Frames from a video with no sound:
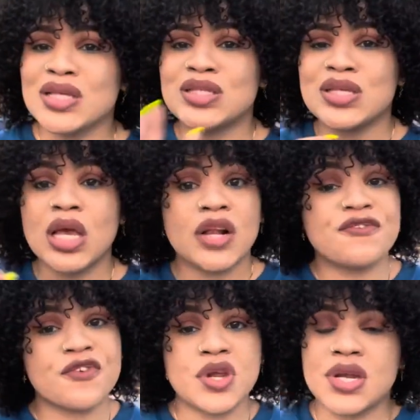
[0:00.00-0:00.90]
single,
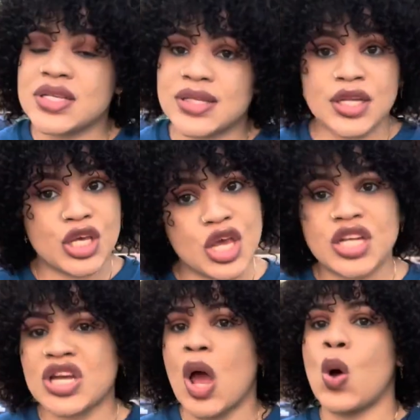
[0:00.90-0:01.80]
free,
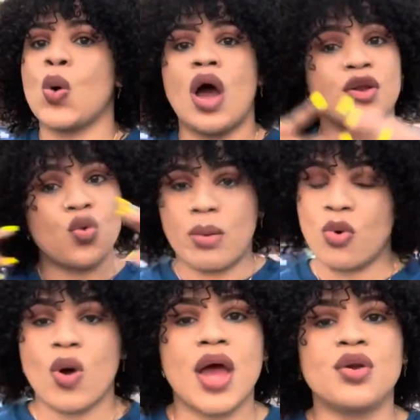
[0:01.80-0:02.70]
disengage, and do what I
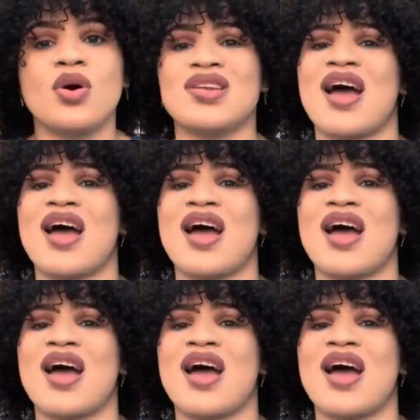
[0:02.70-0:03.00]
want to do.